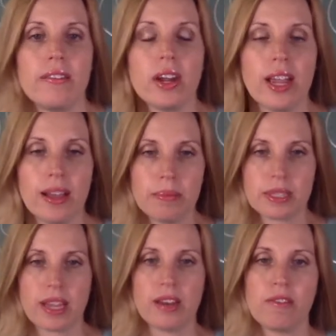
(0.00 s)
of your
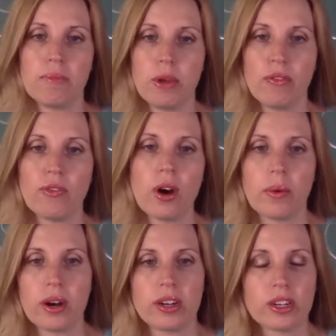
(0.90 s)
hips, kind of move
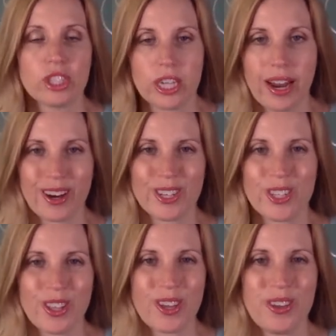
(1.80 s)
forward on your chair
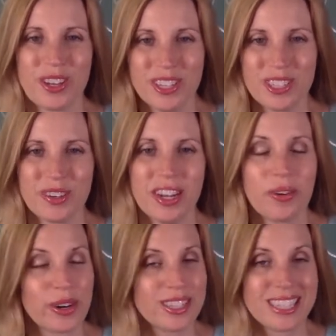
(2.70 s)
so that you can do it,
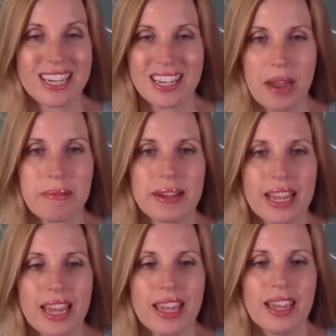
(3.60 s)
or stand up.
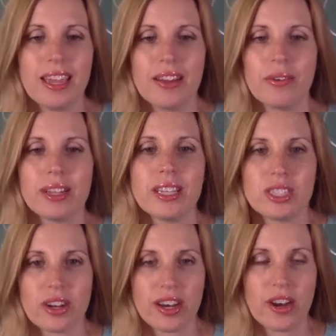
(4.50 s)
Really
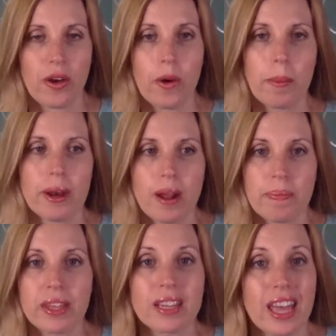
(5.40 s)
starting to open
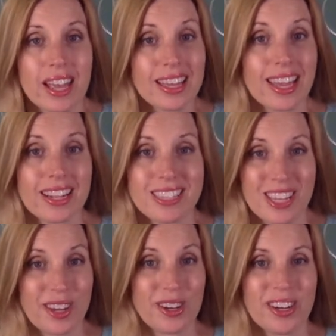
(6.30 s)
up the leg gates
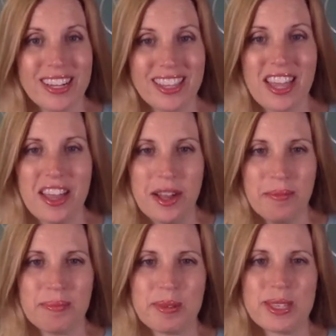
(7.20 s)
here in the
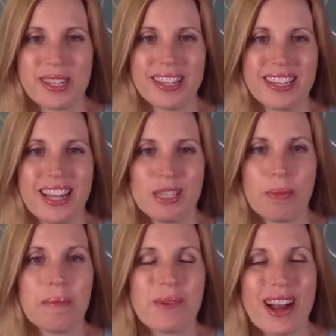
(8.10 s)
hips. Nice
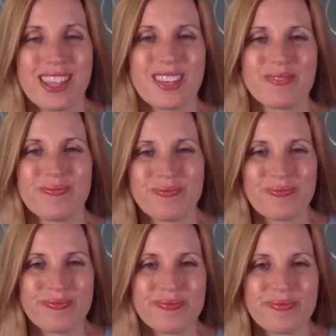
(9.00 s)
big breath.
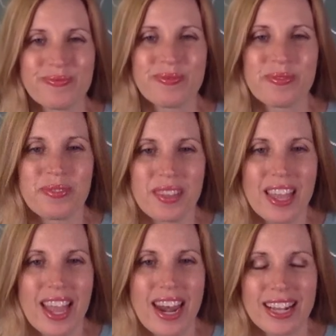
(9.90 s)

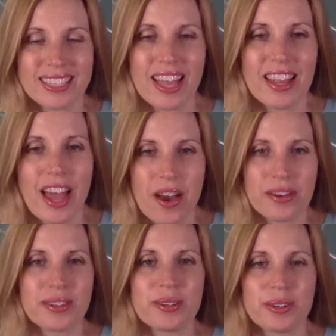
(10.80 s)
And exhale
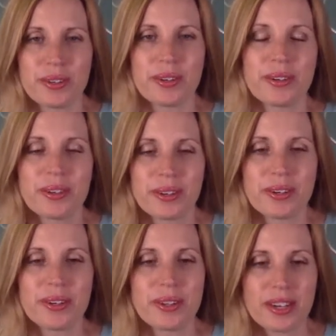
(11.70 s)
out.
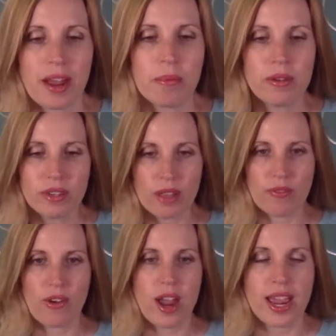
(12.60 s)
Now move to
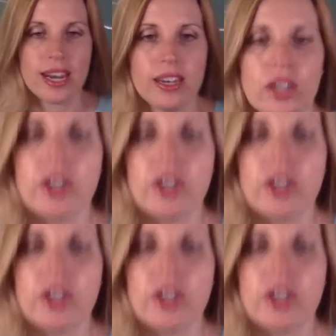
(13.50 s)
the front, and